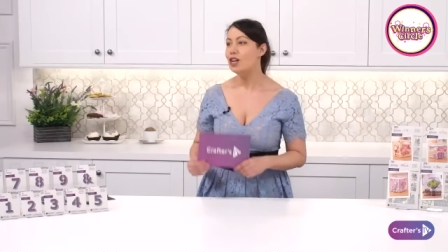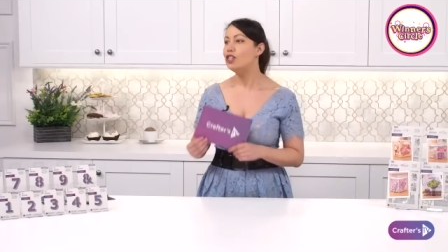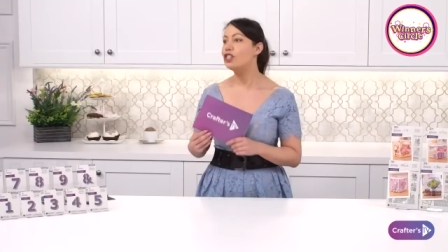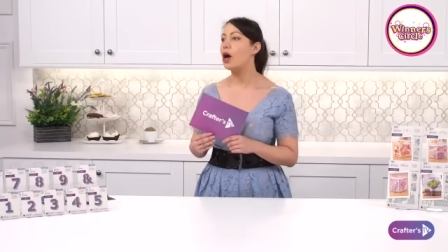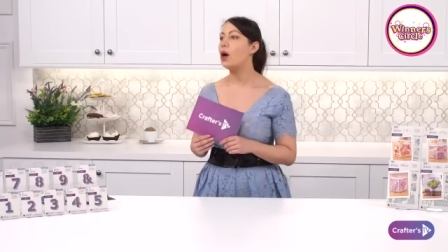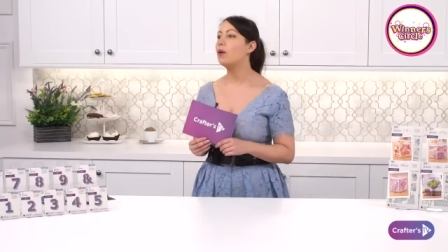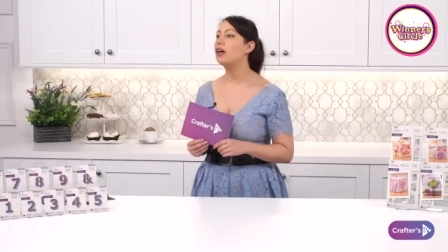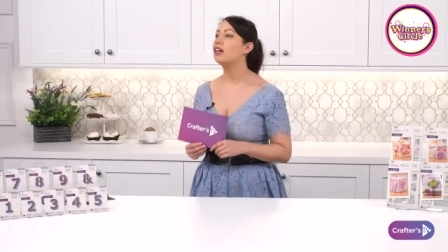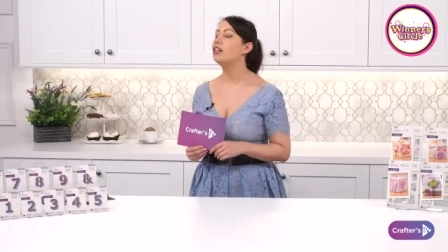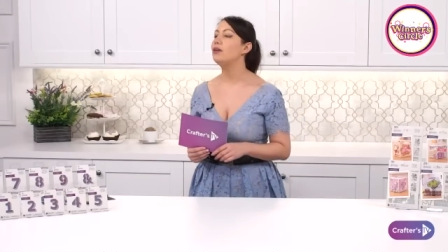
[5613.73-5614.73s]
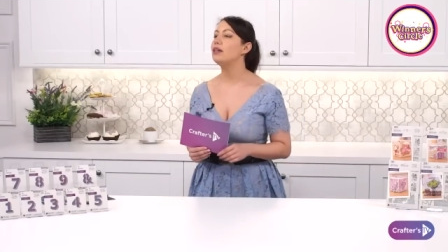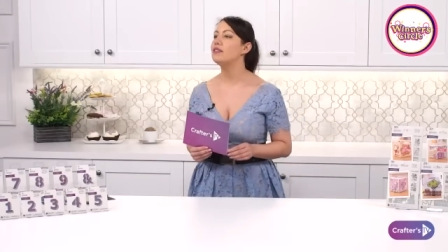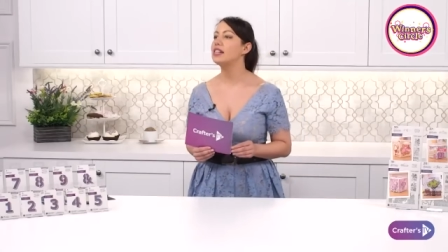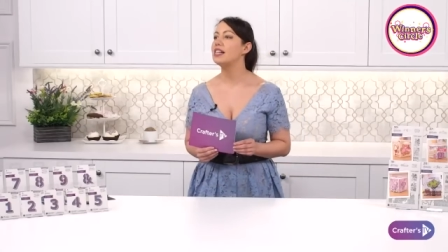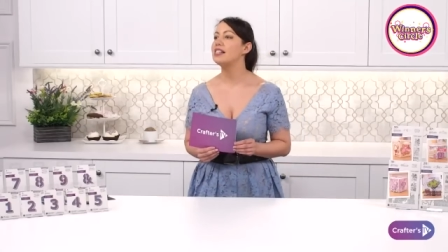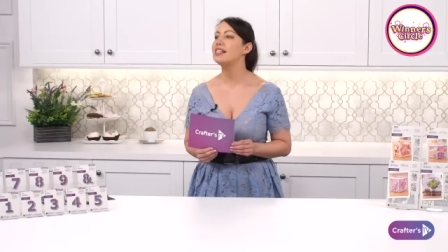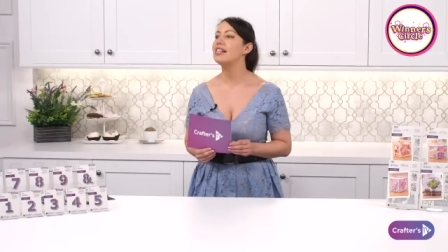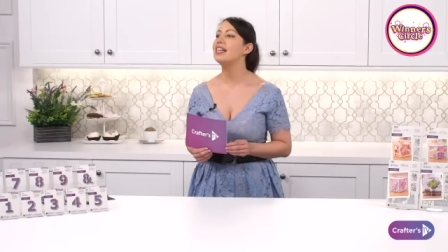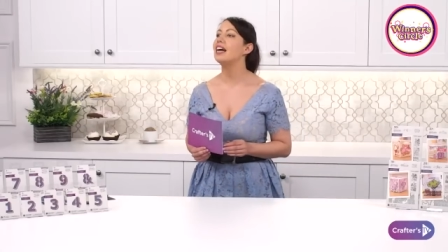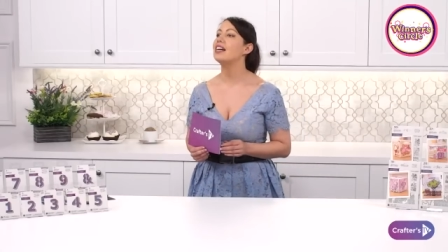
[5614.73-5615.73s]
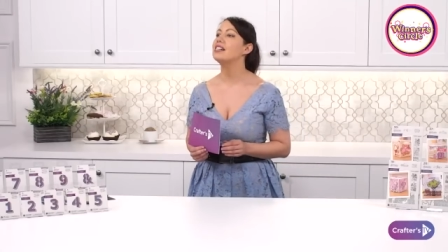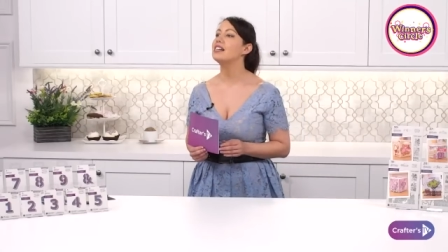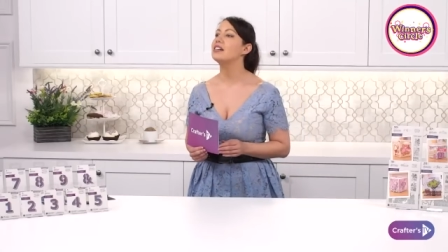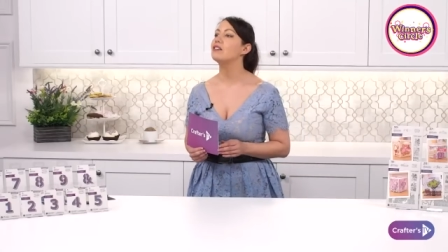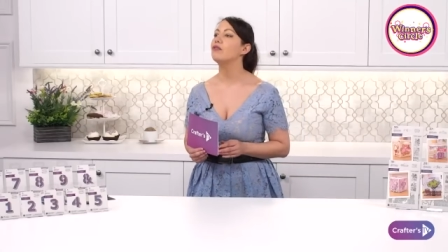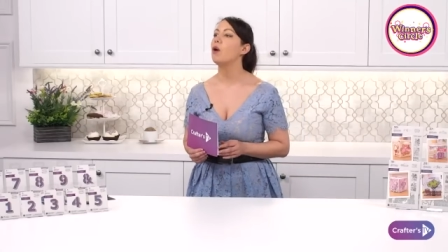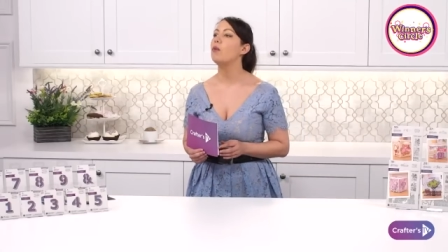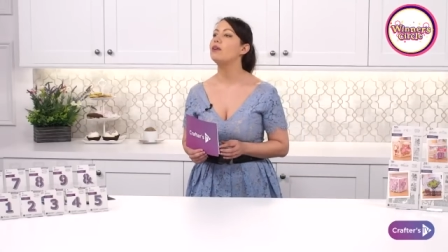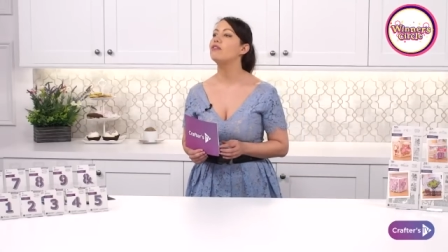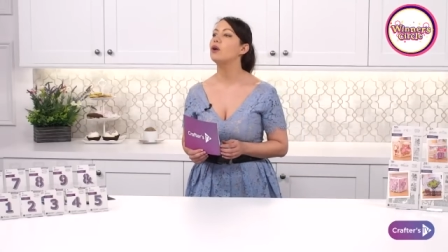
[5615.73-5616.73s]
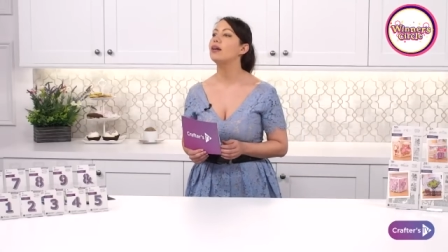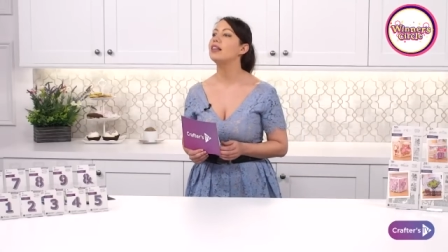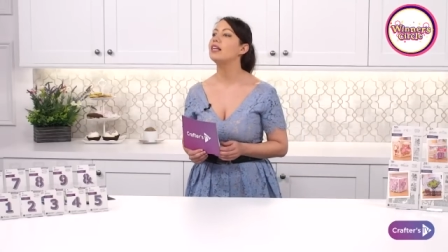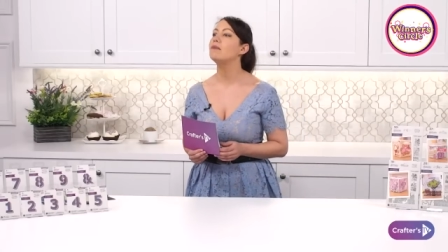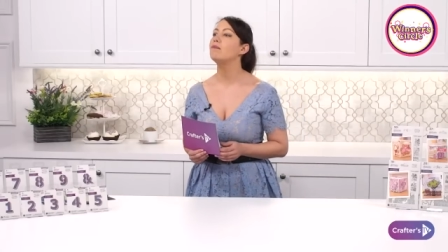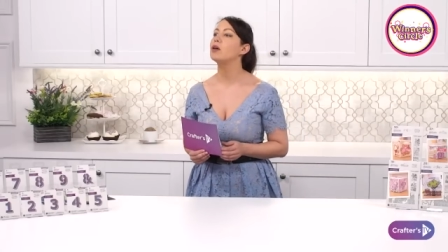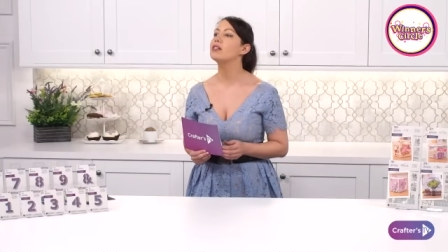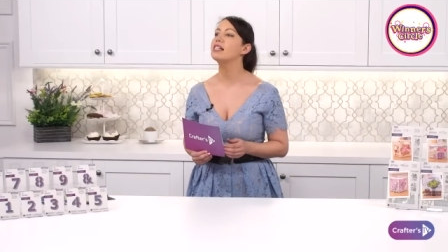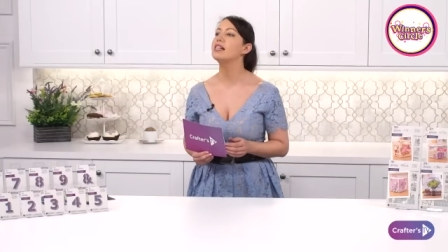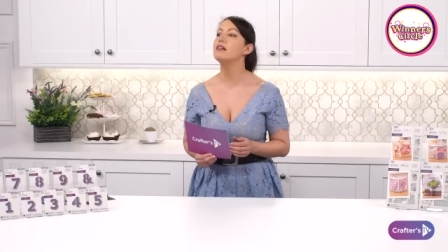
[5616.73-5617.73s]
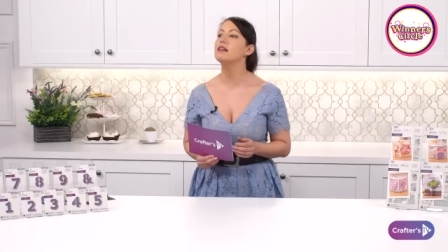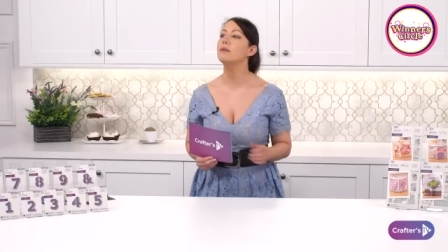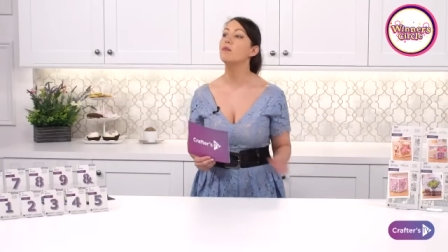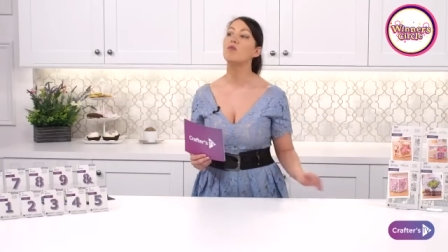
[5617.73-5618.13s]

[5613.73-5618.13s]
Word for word: So can you give us any sneak ideas of what we've got in the embossing? Well,